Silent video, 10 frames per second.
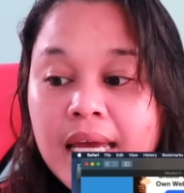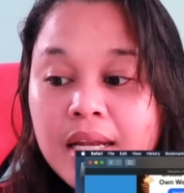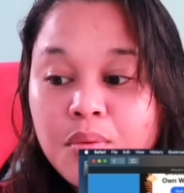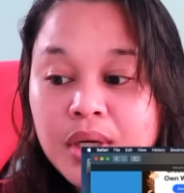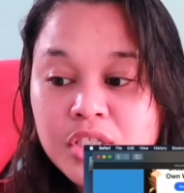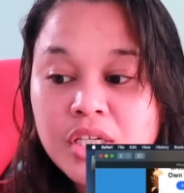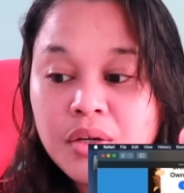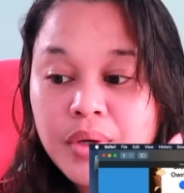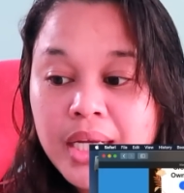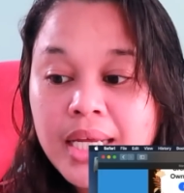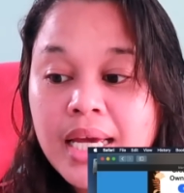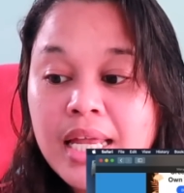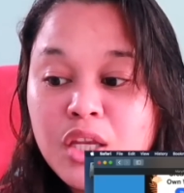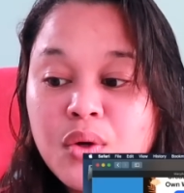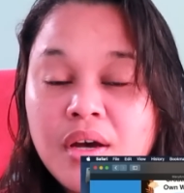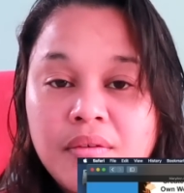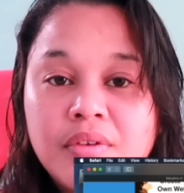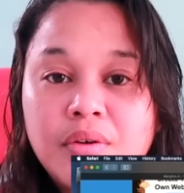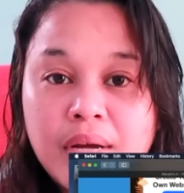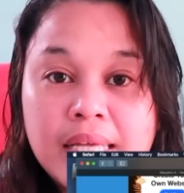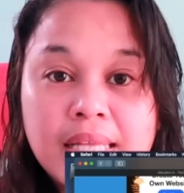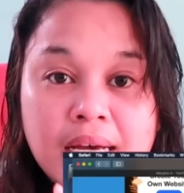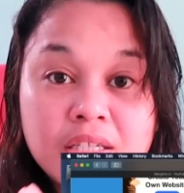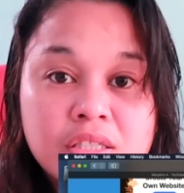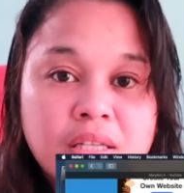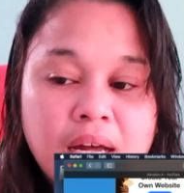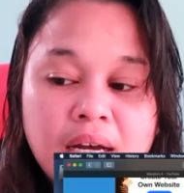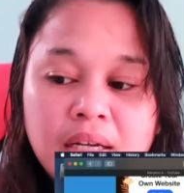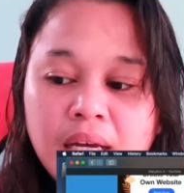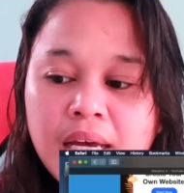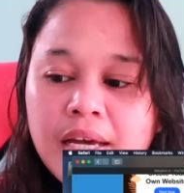And watching really, and you have the right hashtag.